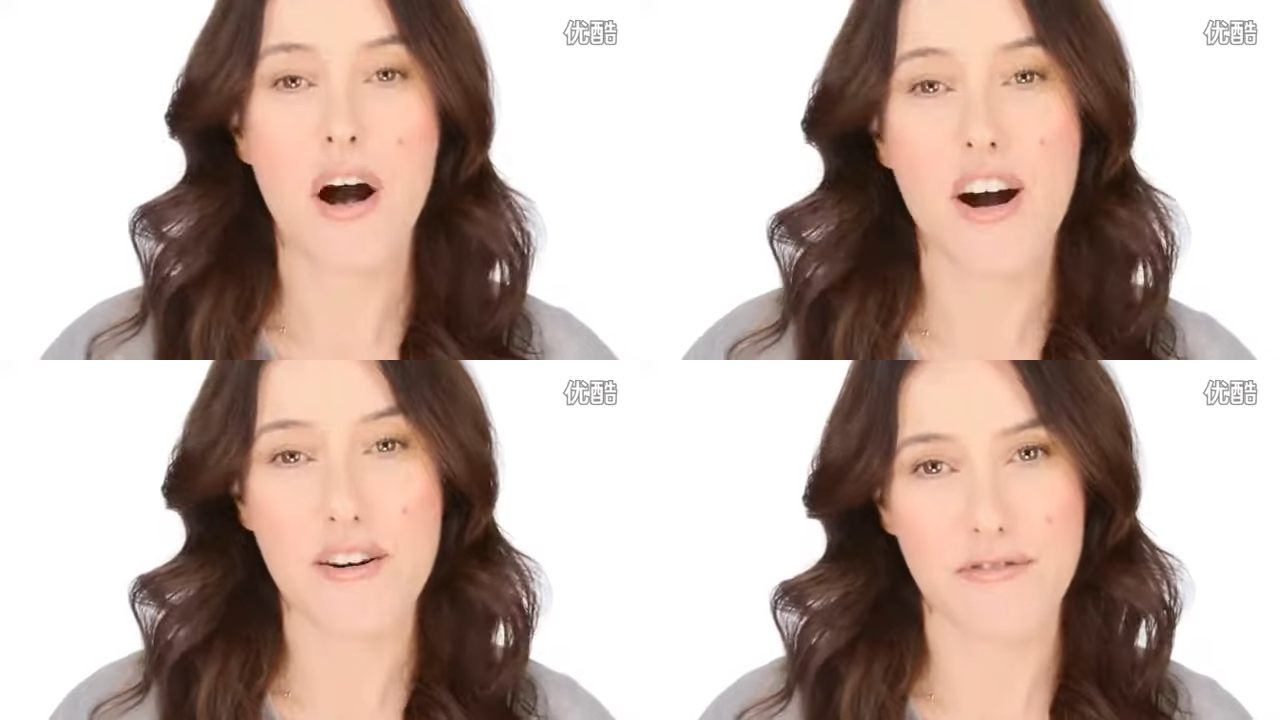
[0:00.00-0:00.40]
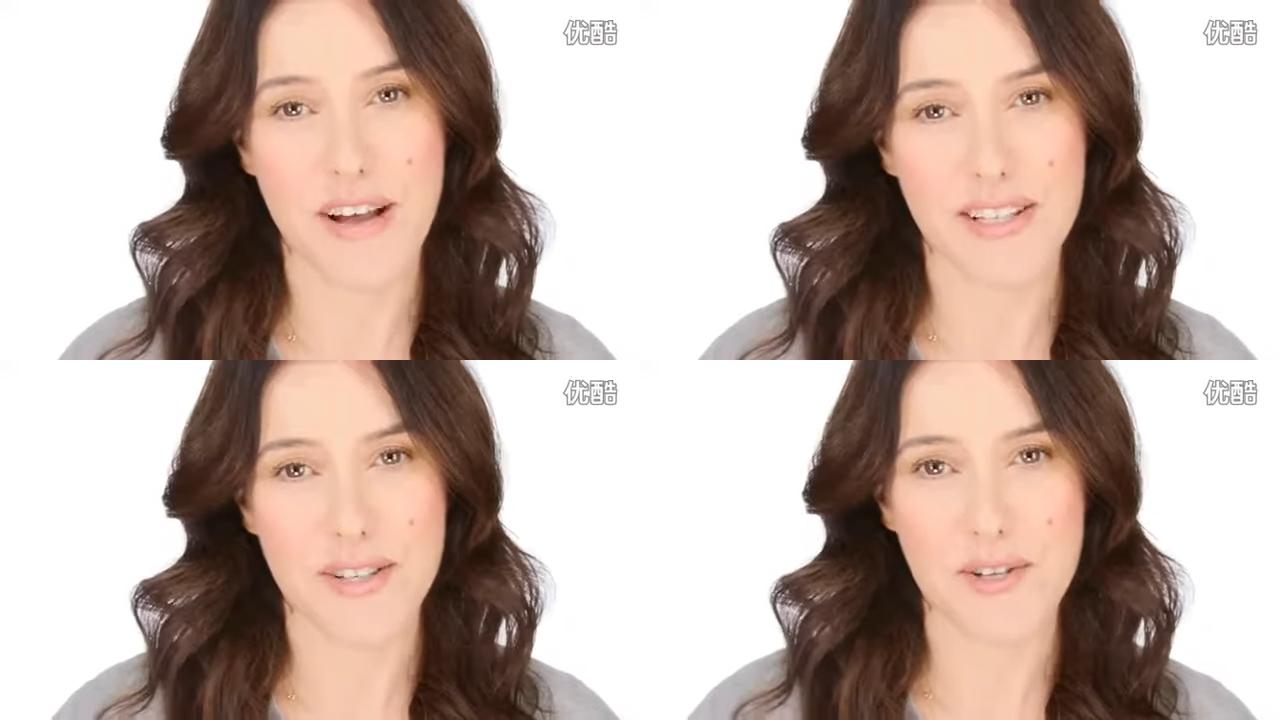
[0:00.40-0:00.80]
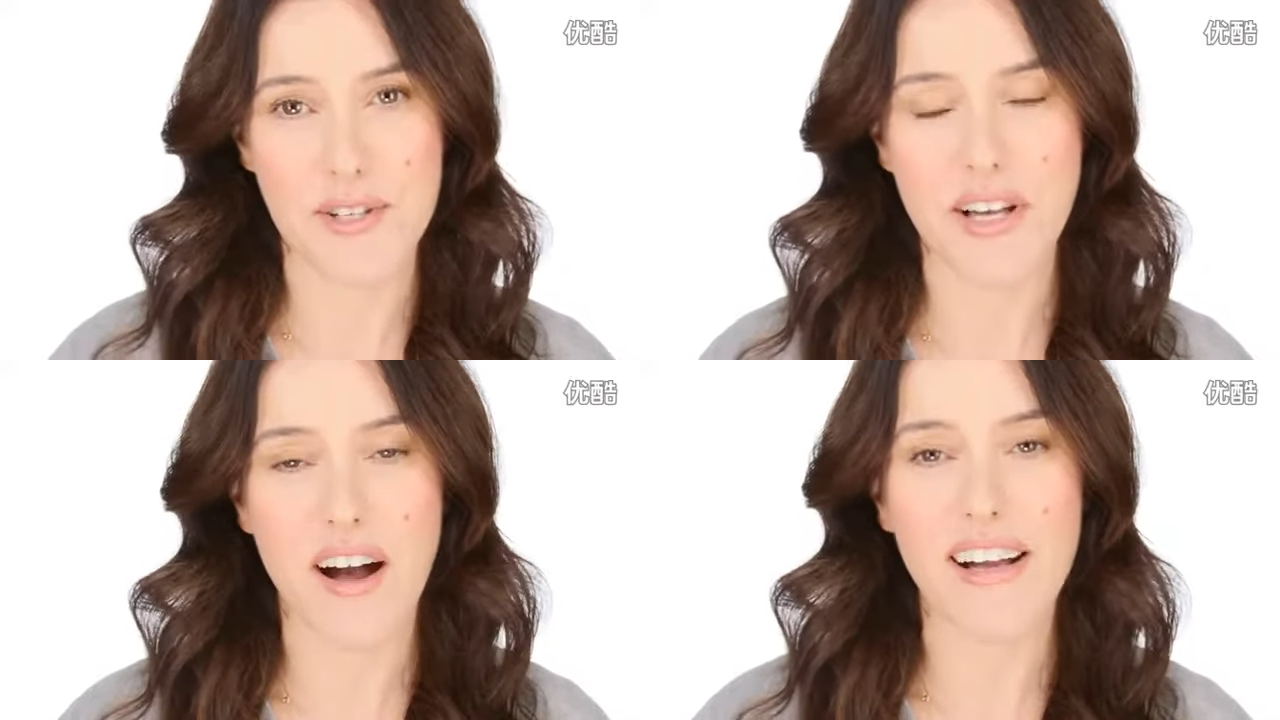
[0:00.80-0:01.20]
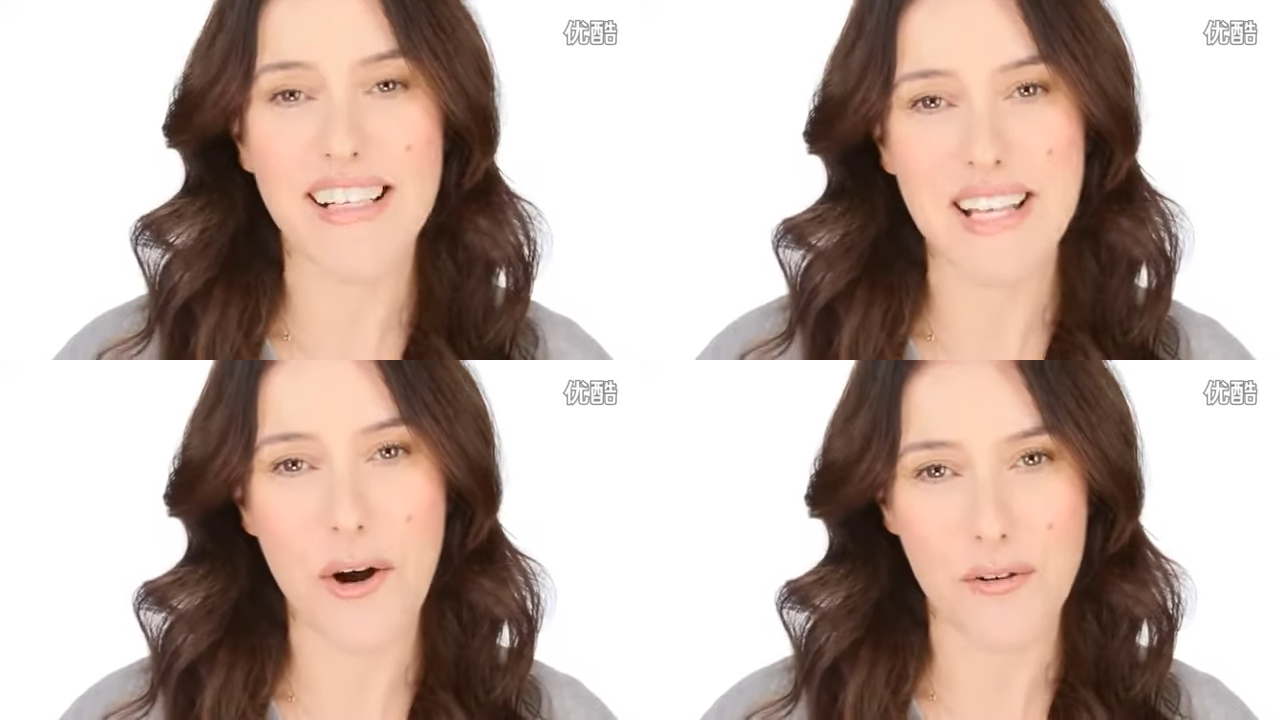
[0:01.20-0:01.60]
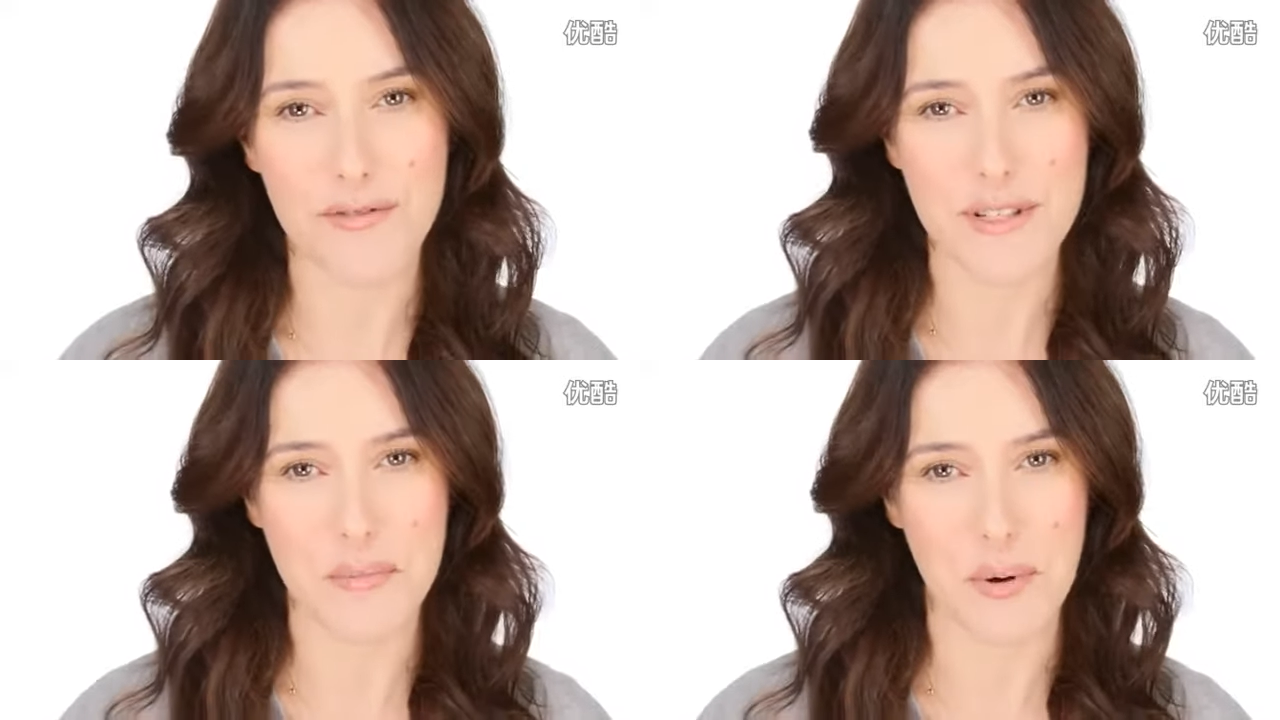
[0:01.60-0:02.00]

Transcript: perfect. So she's kindly offered to